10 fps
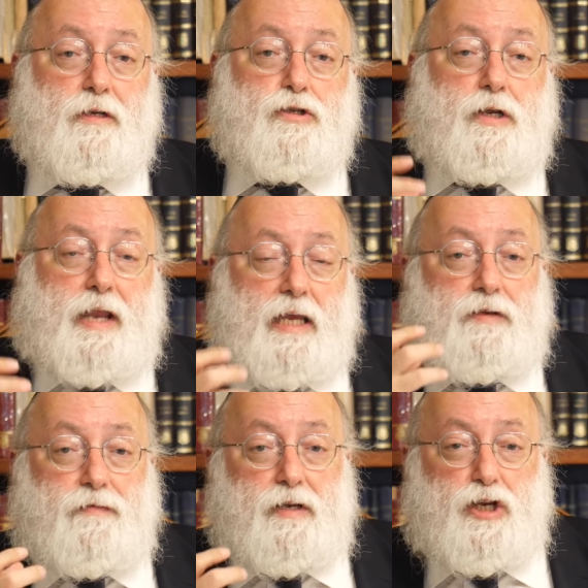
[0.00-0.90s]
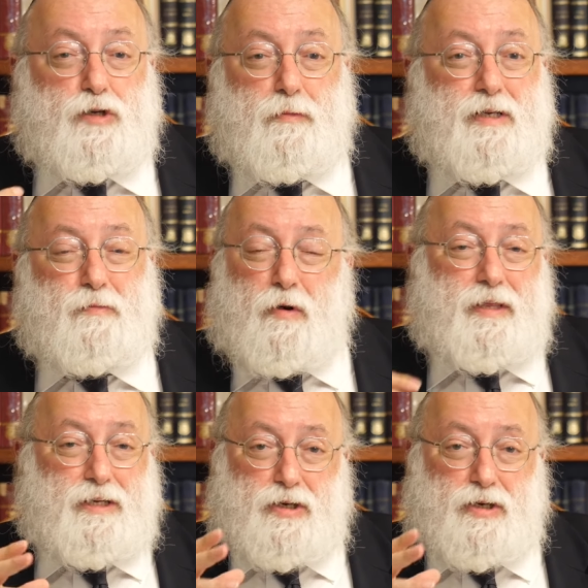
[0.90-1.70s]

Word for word: So Nasa v'nishma is more than